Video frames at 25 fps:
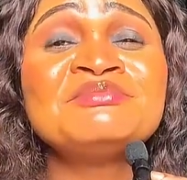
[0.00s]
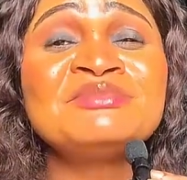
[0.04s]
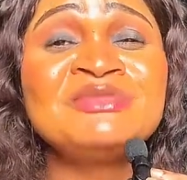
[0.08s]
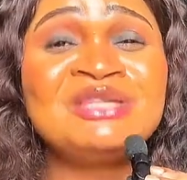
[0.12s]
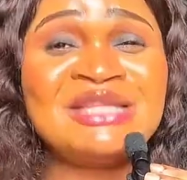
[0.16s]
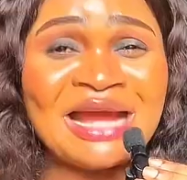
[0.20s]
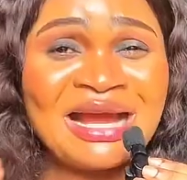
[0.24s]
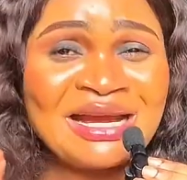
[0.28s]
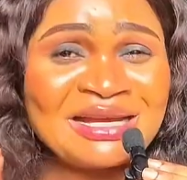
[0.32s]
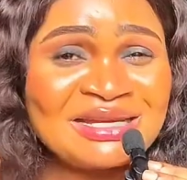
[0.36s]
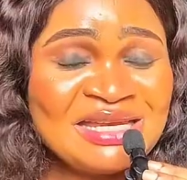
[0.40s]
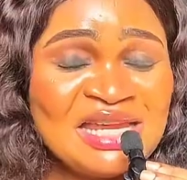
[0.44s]

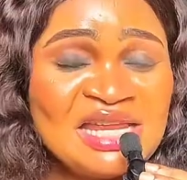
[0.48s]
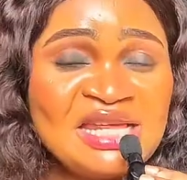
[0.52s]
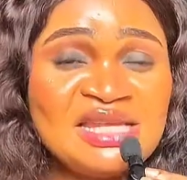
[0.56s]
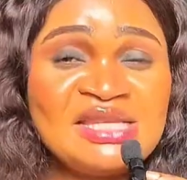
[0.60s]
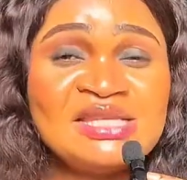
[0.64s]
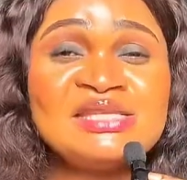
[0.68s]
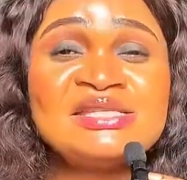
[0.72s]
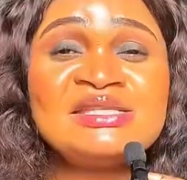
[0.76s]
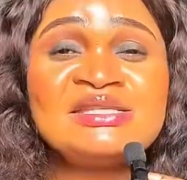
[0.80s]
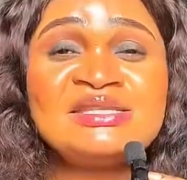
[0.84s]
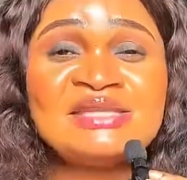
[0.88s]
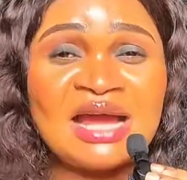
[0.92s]
dark
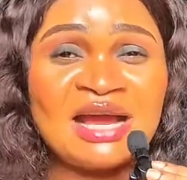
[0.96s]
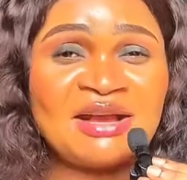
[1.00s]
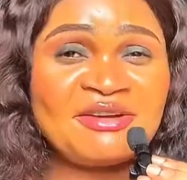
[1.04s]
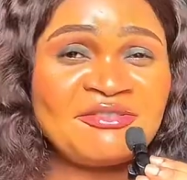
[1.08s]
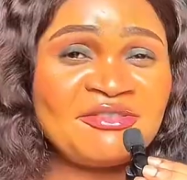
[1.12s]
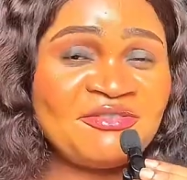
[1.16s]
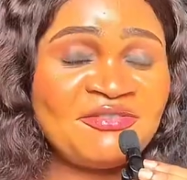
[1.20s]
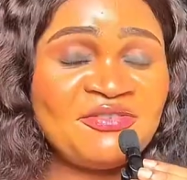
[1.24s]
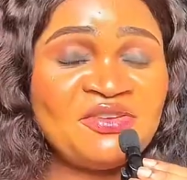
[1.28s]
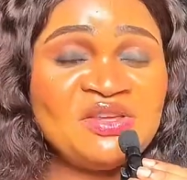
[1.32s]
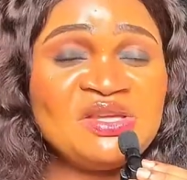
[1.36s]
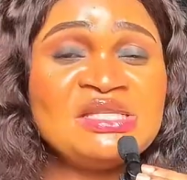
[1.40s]
knees, dark
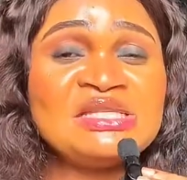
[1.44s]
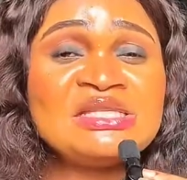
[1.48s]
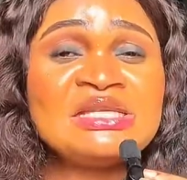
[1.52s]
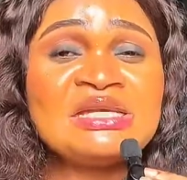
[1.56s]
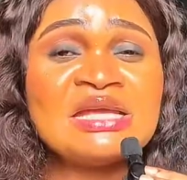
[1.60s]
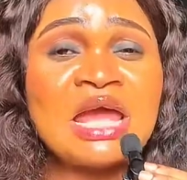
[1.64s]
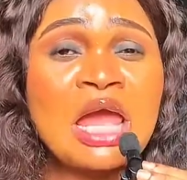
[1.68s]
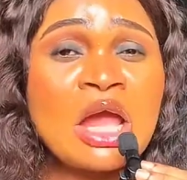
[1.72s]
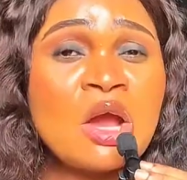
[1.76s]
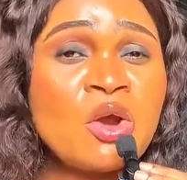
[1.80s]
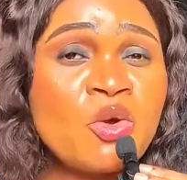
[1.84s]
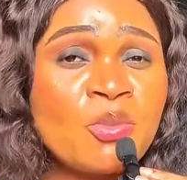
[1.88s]
feet,
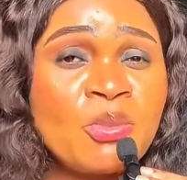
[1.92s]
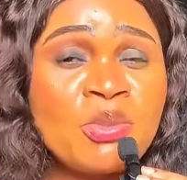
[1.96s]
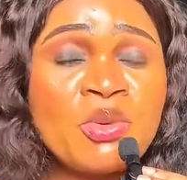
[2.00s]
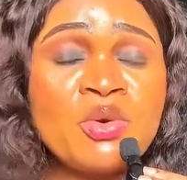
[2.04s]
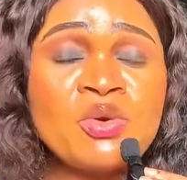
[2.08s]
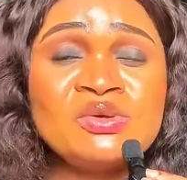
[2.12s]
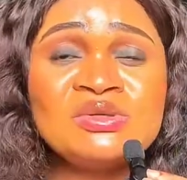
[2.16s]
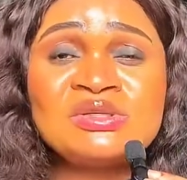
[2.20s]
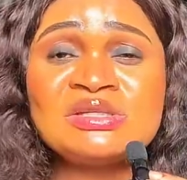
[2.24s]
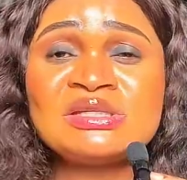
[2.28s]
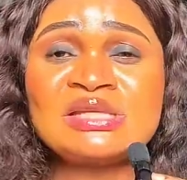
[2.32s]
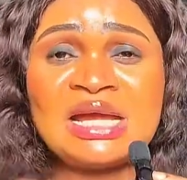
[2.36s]

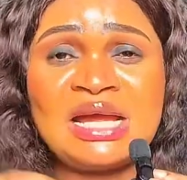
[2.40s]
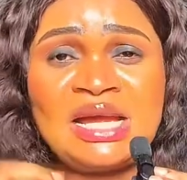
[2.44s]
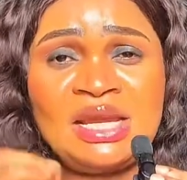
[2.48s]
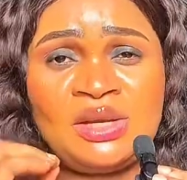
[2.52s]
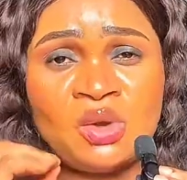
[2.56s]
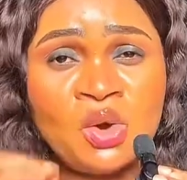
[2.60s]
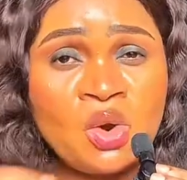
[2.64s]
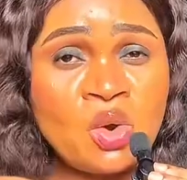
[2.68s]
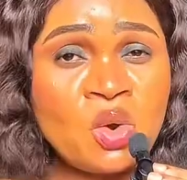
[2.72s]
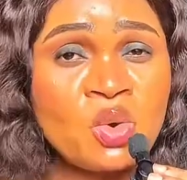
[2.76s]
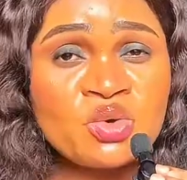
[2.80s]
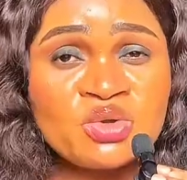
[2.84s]
elbows, and
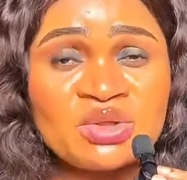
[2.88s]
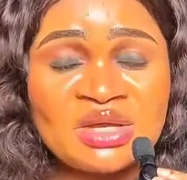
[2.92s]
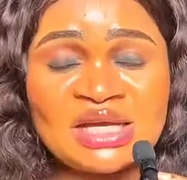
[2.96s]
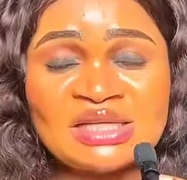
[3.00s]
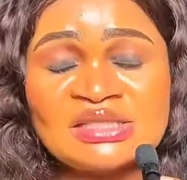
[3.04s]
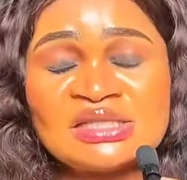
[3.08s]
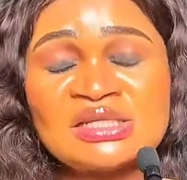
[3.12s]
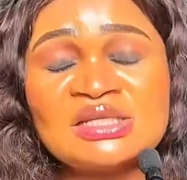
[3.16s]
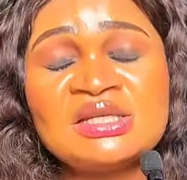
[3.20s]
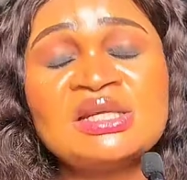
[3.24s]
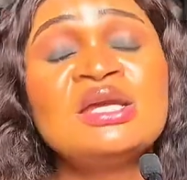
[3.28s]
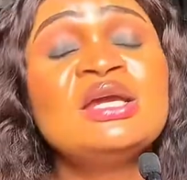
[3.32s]
all
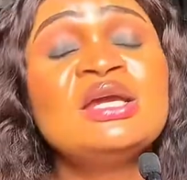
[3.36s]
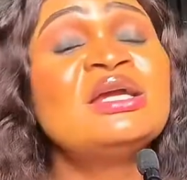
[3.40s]
that.